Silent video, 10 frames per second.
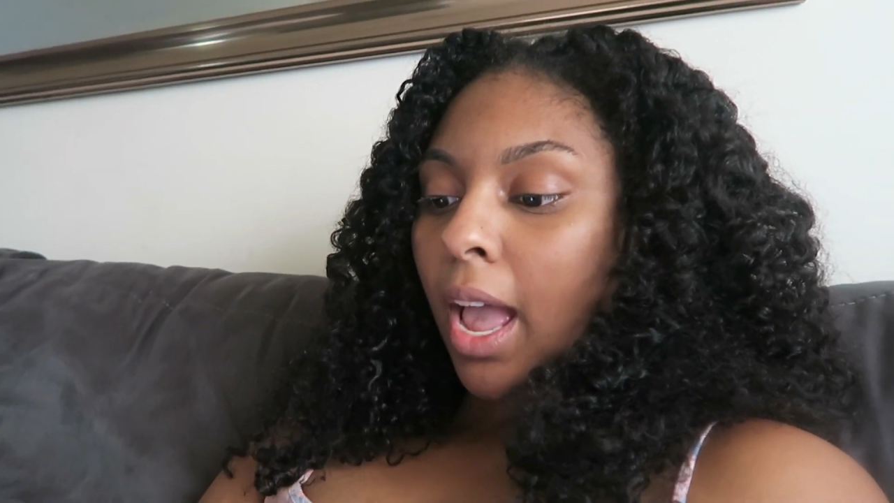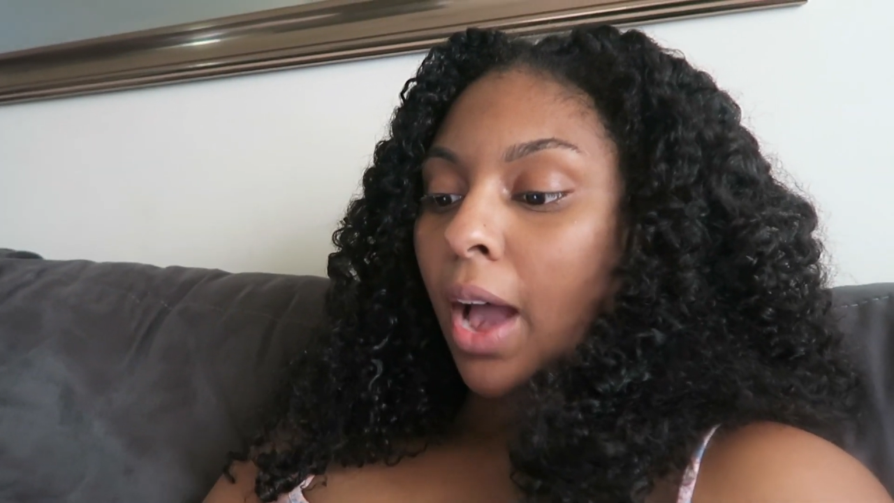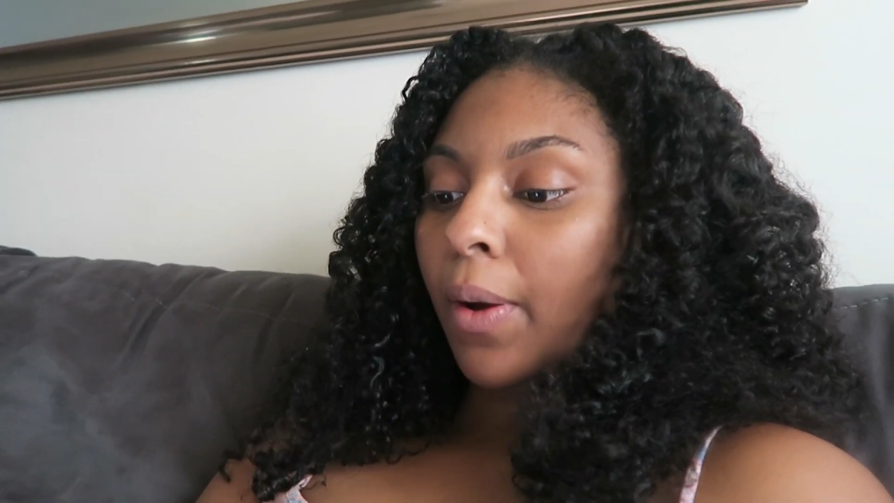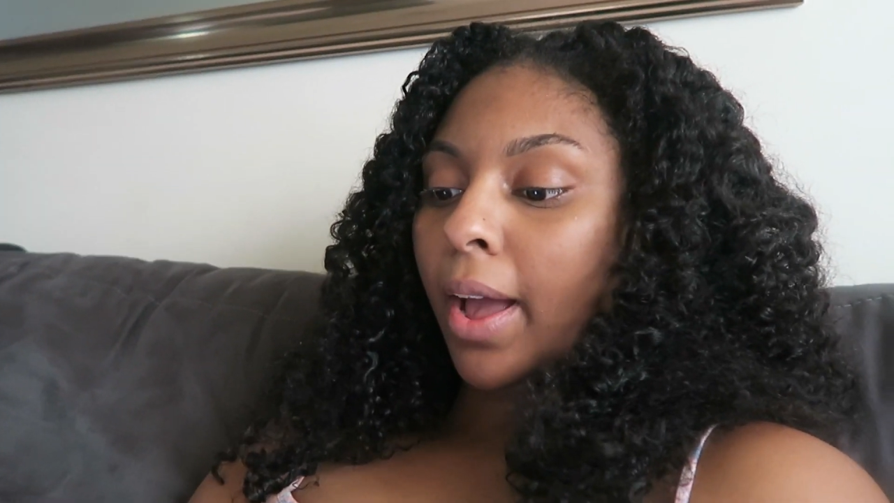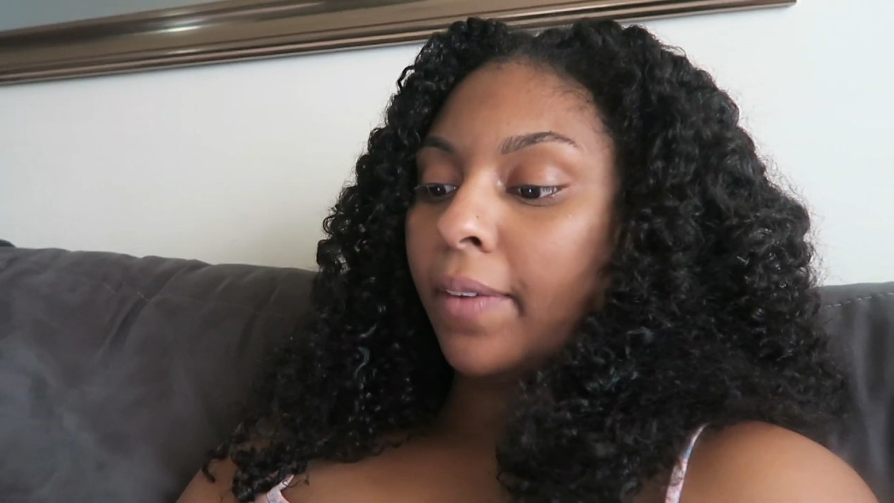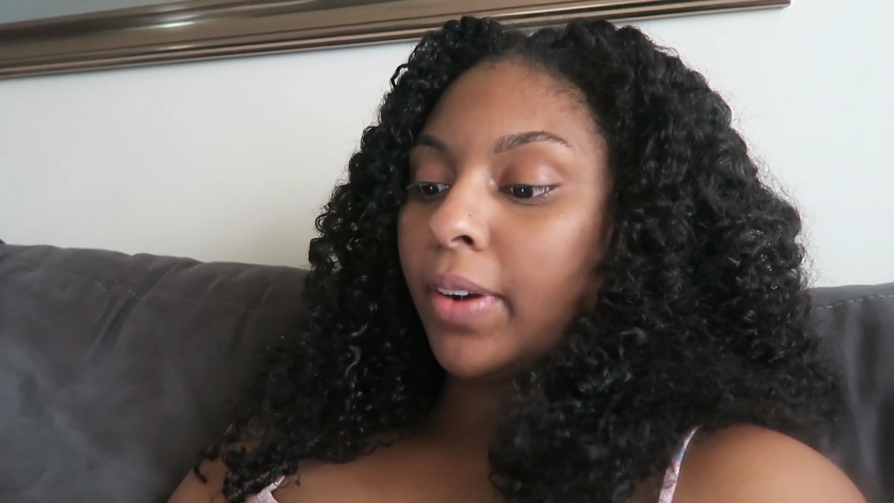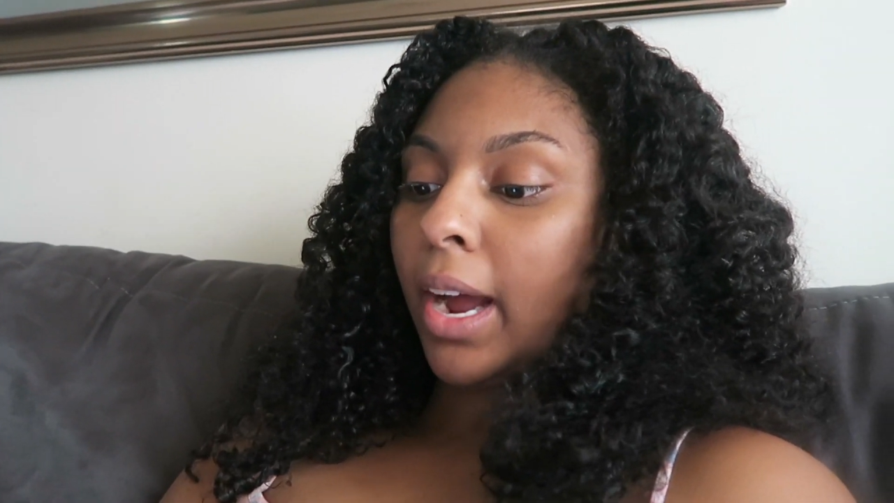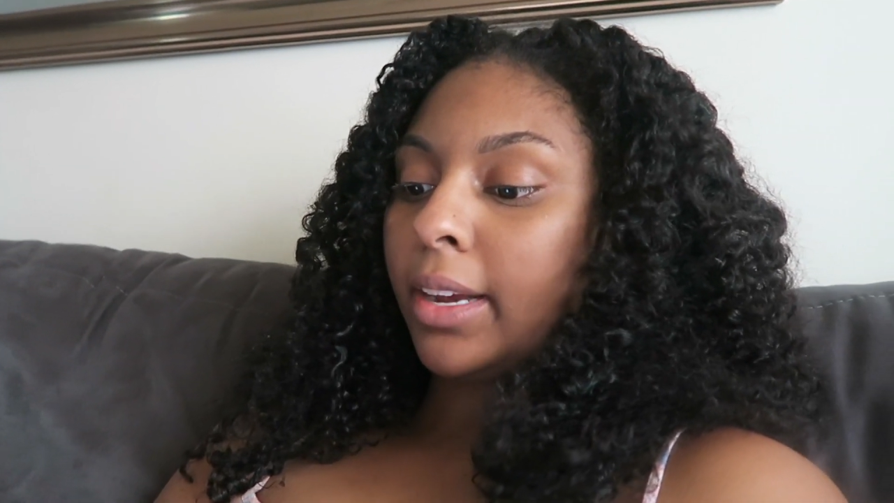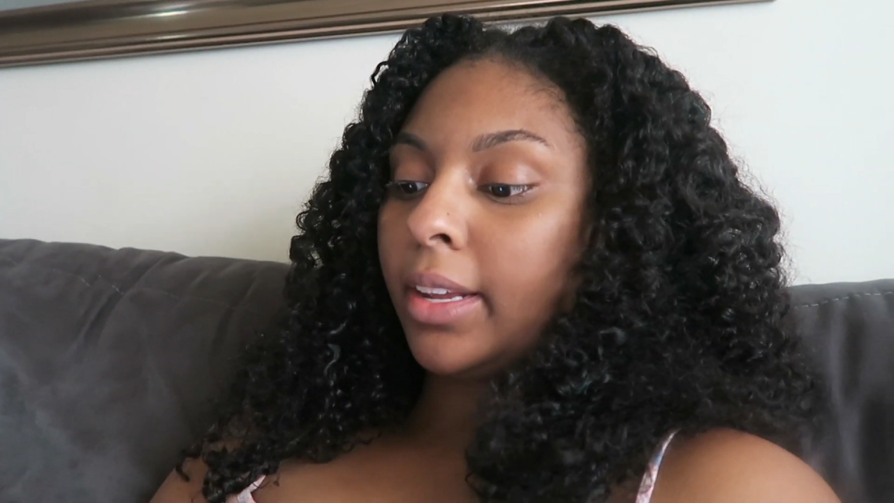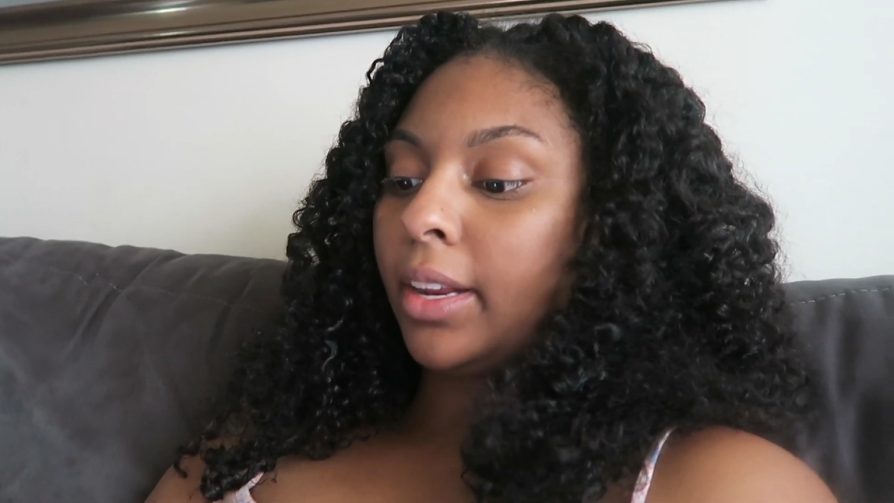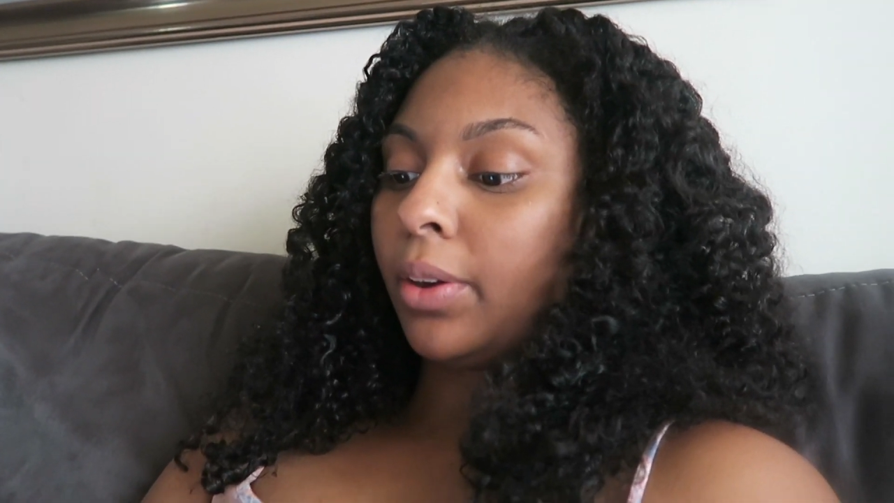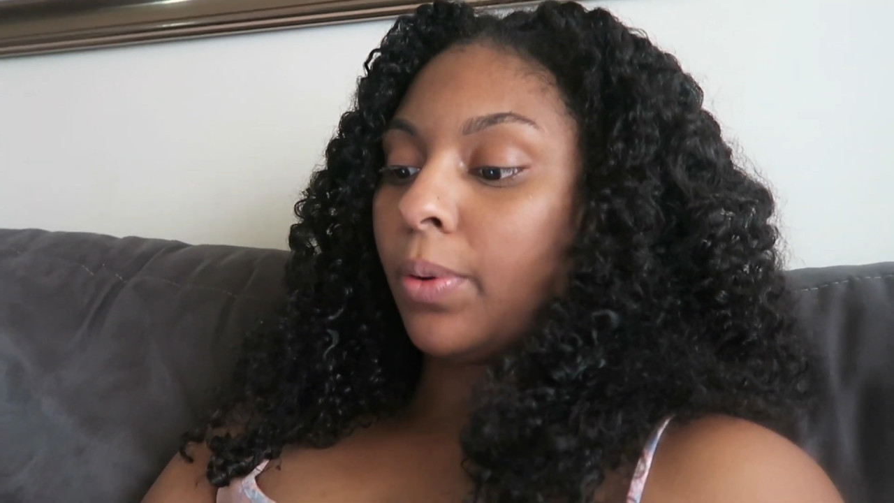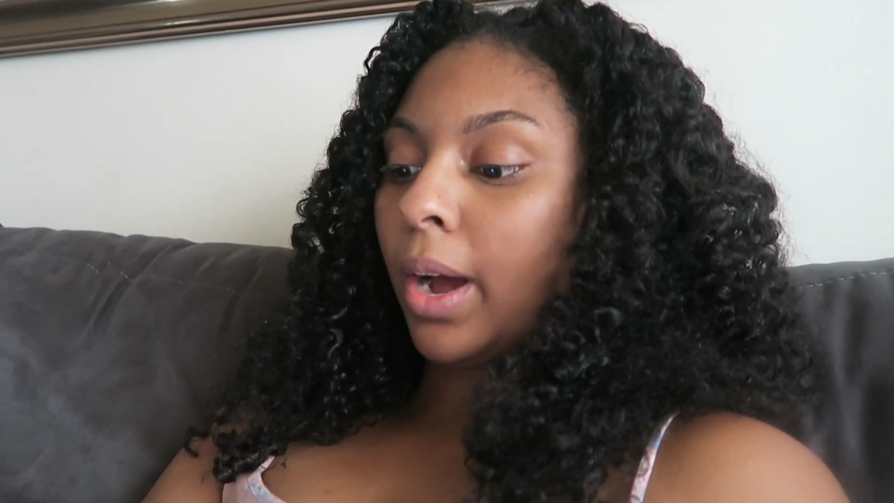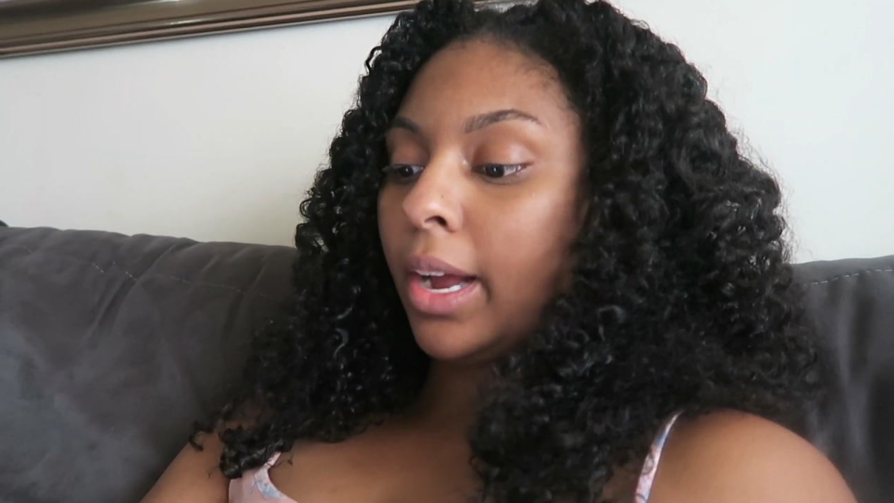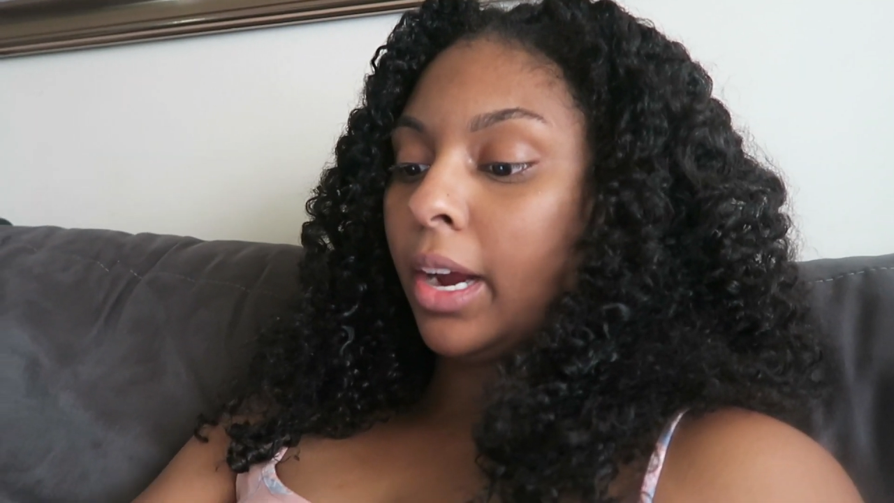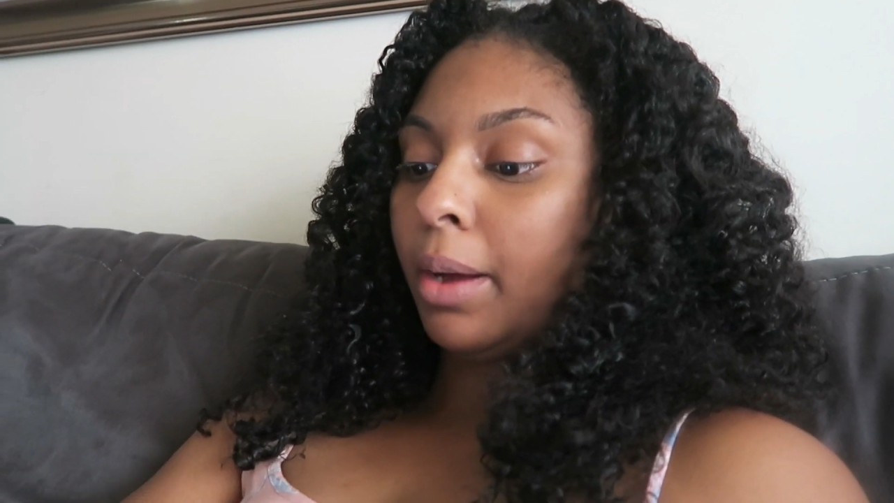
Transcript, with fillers: However, I did inquire